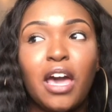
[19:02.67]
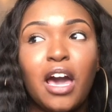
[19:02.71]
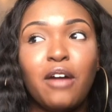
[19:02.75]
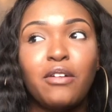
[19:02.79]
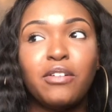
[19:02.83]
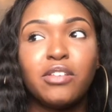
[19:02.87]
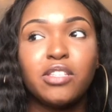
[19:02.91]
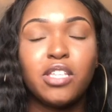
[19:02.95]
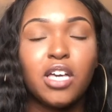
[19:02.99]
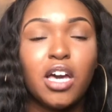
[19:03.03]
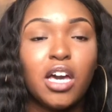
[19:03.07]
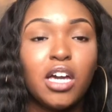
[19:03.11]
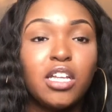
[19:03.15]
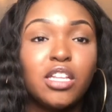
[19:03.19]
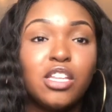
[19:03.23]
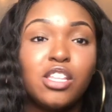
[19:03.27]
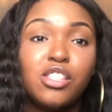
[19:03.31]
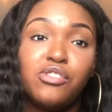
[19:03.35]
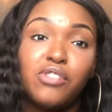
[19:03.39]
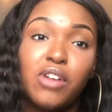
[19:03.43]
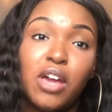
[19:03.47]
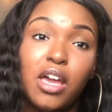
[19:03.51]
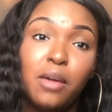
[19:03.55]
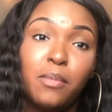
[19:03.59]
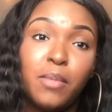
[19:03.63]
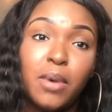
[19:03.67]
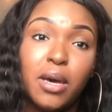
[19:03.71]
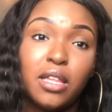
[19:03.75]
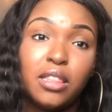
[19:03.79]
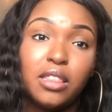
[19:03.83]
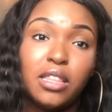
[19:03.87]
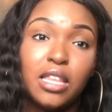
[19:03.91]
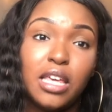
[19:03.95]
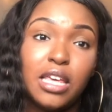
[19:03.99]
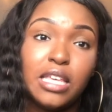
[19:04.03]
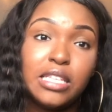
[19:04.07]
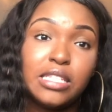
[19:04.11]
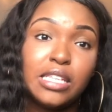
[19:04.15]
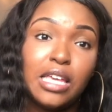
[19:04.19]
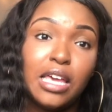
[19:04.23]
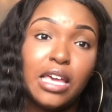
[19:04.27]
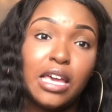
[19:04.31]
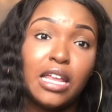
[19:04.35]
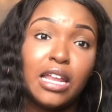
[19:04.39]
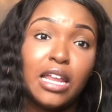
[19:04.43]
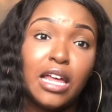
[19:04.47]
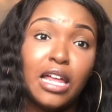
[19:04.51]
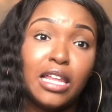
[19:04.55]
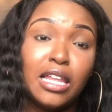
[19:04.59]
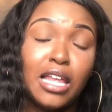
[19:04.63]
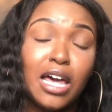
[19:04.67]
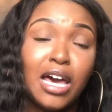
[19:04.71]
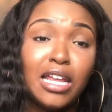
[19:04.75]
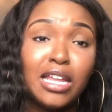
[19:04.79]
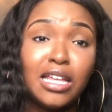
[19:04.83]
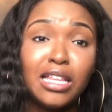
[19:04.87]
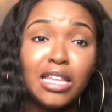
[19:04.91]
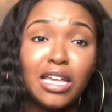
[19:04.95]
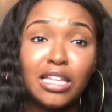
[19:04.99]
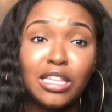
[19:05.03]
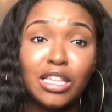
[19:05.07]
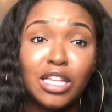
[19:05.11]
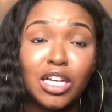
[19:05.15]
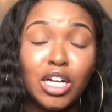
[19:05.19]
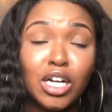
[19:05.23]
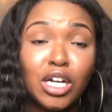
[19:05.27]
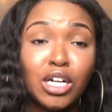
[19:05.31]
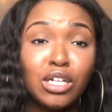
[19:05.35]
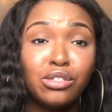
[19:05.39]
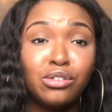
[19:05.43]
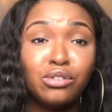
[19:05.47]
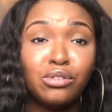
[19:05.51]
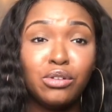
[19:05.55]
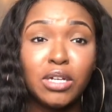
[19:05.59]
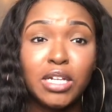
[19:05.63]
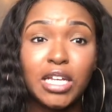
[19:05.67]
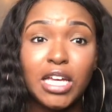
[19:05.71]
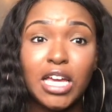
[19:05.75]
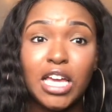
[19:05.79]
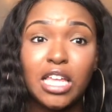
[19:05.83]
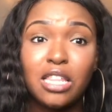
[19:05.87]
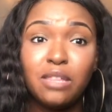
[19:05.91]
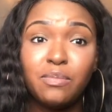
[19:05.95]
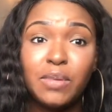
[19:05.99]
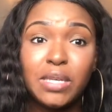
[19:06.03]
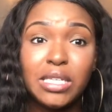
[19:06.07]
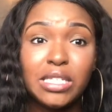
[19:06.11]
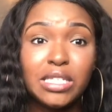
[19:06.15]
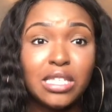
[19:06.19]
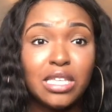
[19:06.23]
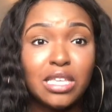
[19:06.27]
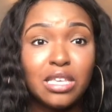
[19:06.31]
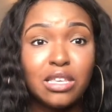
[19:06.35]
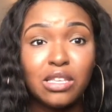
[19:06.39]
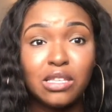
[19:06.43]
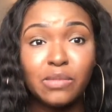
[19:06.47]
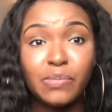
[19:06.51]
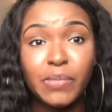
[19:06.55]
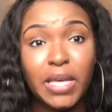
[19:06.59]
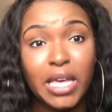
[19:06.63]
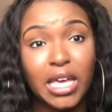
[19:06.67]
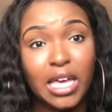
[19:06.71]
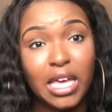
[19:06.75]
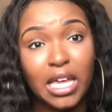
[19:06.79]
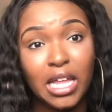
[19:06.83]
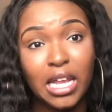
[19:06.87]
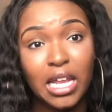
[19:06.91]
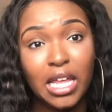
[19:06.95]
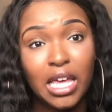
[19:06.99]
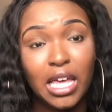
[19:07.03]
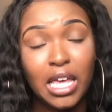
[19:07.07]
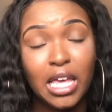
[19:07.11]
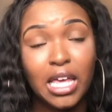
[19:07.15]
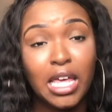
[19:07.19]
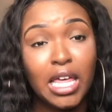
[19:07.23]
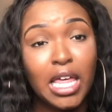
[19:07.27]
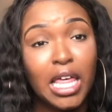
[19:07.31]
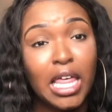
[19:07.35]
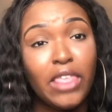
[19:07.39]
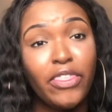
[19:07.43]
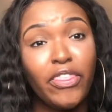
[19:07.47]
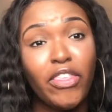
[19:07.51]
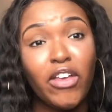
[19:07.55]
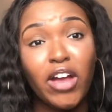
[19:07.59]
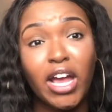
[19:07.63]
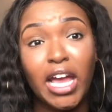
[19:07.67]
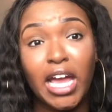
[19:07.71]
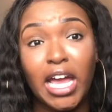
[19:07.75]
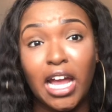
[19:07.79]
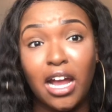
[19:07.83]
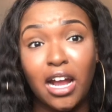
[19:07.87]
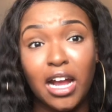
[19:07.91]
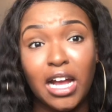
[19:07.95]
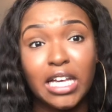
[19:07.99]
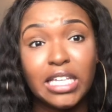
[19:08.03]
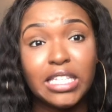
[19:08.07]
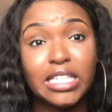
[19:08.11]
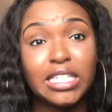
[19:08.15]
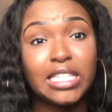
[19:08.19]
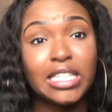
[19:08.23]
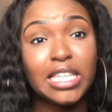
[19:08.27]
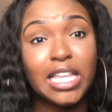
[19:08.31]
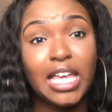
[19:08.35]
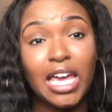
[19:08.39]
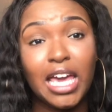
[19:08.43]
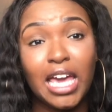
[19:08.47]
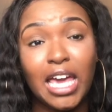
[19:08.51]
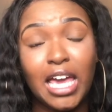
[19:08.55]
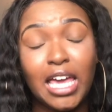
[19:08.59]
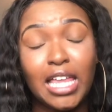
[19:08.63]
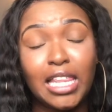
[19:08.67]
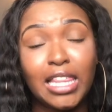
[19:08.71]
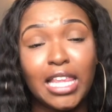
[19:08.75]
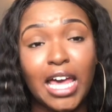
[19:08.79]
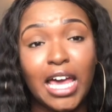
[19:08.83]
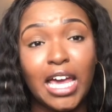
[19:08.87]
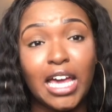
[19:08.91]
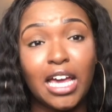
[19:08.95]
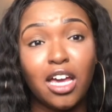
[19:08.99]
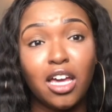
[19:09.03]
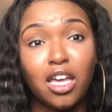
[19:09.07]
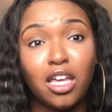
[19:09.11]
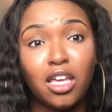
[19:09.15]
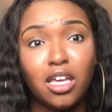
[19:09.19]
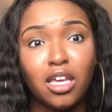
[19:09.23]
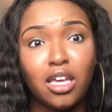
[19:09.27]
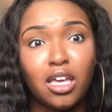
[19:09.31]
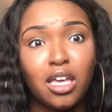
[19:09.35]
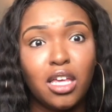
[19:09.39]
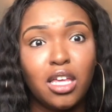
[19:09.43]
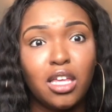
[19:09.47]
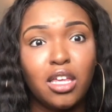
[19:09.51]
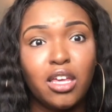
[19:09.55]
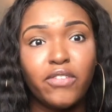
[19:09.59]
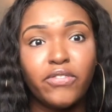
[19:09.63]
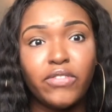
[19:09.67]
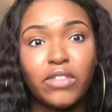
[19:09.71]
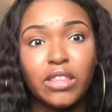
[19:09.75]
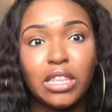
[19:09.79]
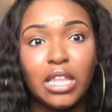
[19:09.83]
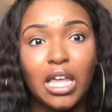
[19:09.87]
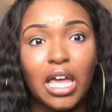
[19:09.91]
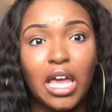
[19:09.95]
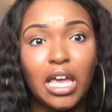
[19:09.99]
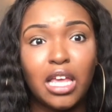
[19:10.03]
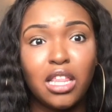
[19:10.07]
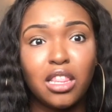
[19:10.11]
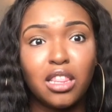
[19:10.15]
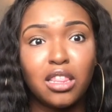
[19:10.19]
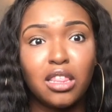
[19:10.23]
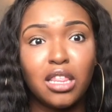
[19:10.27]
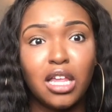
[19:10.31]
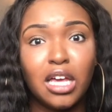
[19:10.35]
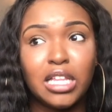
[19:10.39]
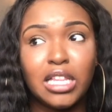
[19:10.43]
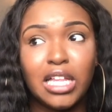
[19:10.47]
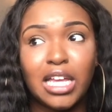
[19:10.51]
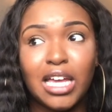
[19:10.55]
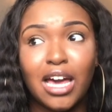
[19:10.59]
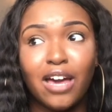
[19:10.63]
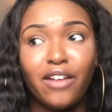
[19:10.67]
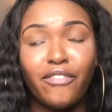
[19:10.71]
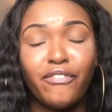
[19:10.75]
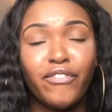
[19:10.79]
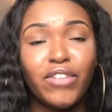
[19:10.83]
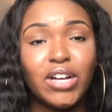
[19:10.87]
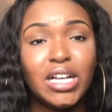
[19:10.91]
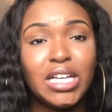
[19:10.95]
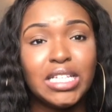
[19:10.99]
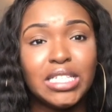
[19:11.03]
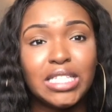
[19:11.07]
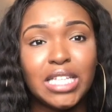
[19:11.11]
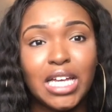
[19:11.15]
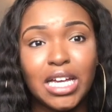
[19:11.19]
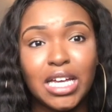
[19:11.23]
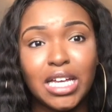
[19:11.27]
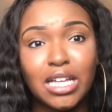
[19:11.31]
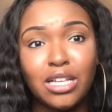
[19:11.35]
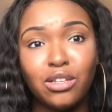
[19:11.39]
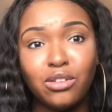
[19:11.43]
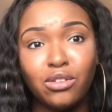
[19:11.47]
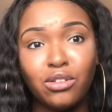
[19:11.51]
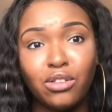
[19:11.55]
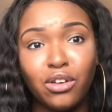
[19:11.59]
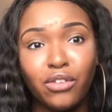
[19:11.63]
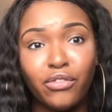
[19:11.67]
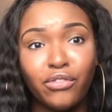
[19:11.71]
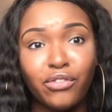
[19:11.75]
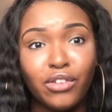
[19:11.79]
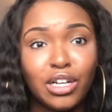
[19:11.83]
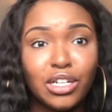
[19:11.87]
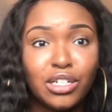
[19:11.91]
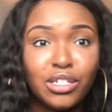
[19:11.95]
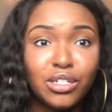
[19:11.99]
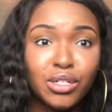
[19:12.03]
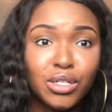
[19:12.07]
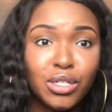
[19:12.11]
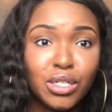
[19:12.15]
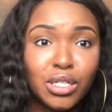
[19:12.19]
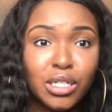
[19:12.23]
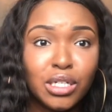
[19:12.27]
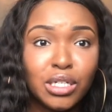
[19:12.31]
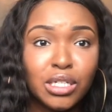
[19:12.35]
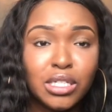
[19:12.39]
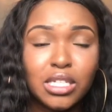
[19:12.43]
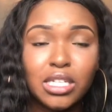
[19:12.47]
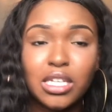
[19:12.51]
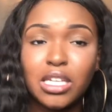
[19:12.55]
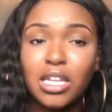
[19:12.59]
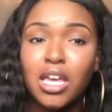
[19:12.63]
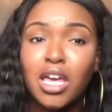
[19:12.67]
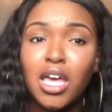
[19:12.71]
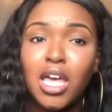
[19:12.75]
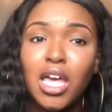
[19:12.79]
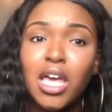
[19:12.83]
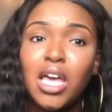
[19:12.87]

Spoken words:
I was talking to Dre about this, and a lot of like the girls who go to HBCUs, man, their hair is slayed. Like, you have to think like they got friends that can do their frontals and